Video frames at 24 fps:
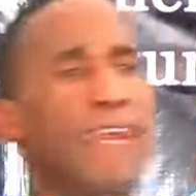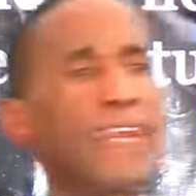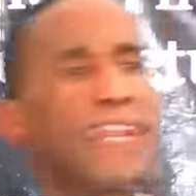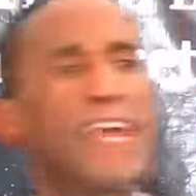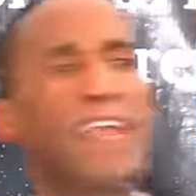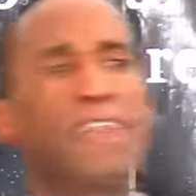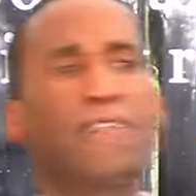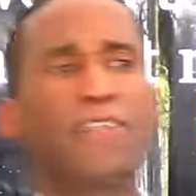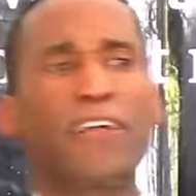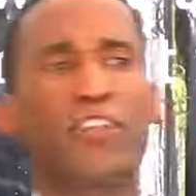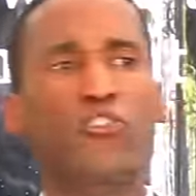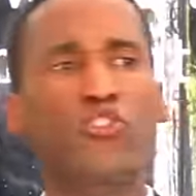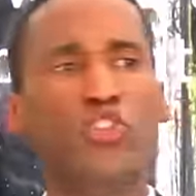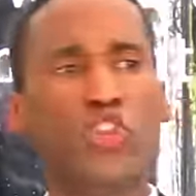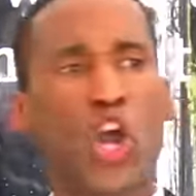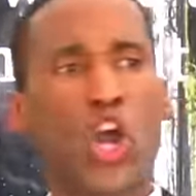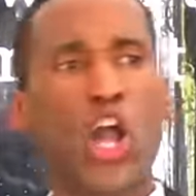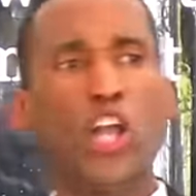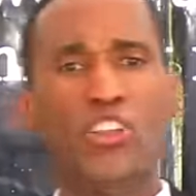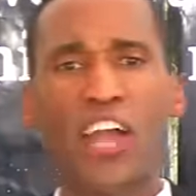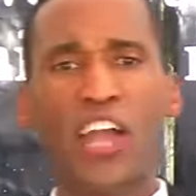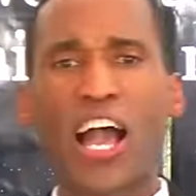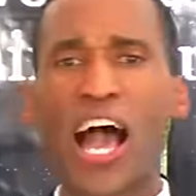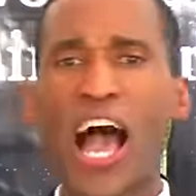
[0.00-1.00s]
didn't the
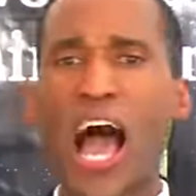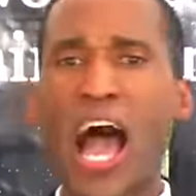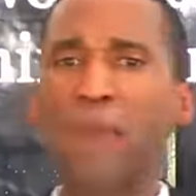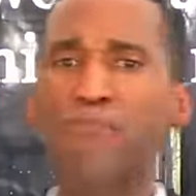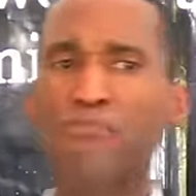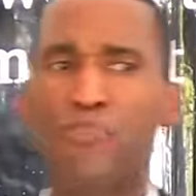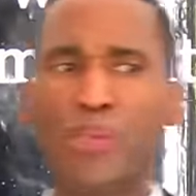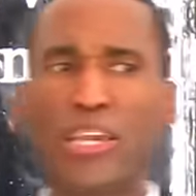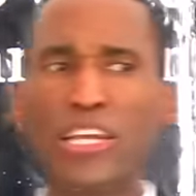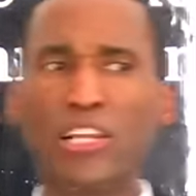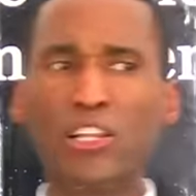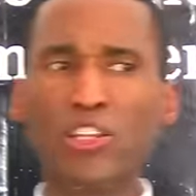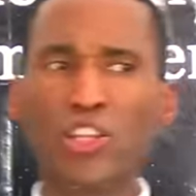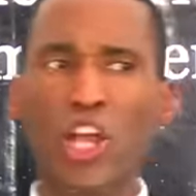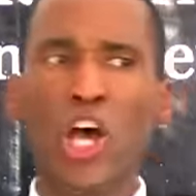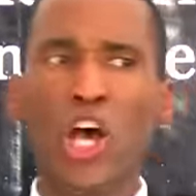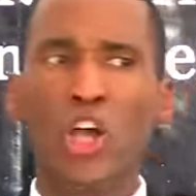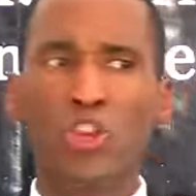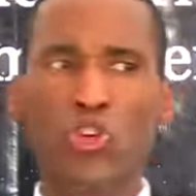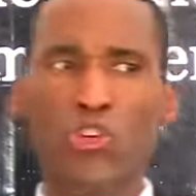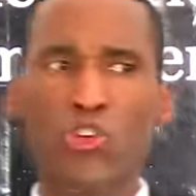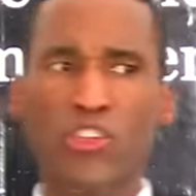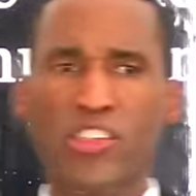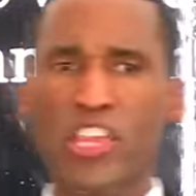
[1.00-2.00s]
church
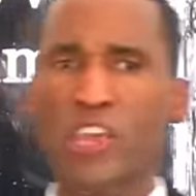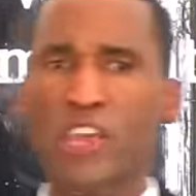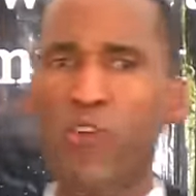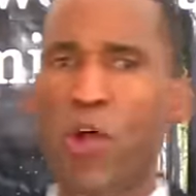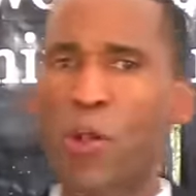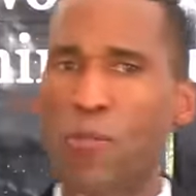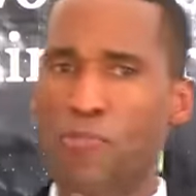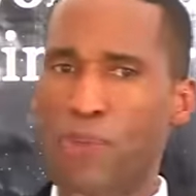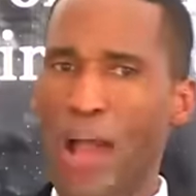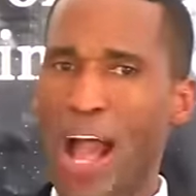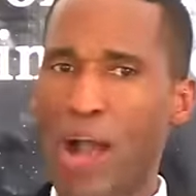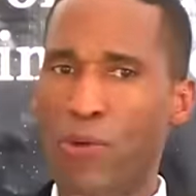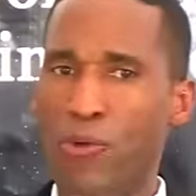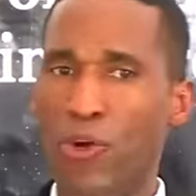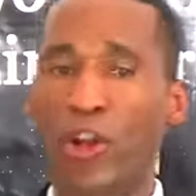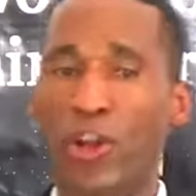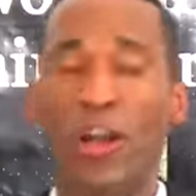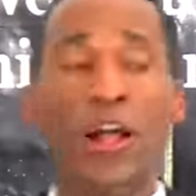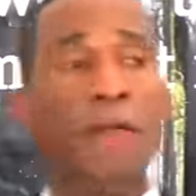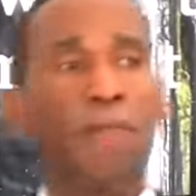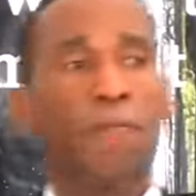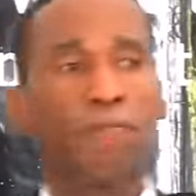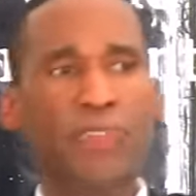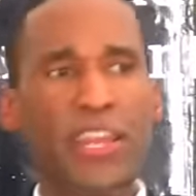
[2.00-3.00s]
appeal to civil
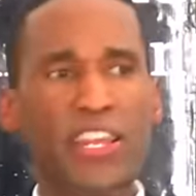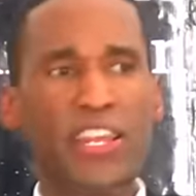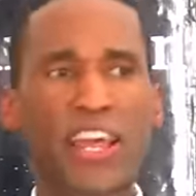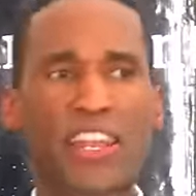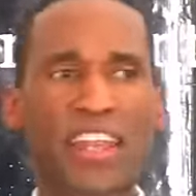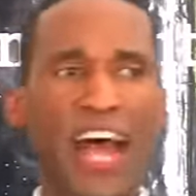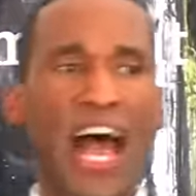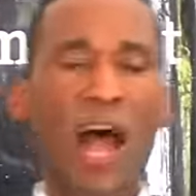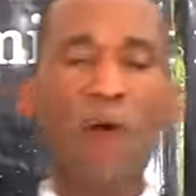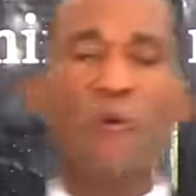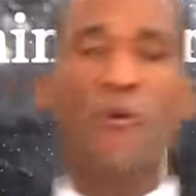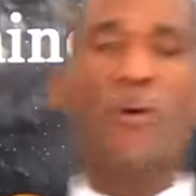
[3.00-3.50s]
power? Didn't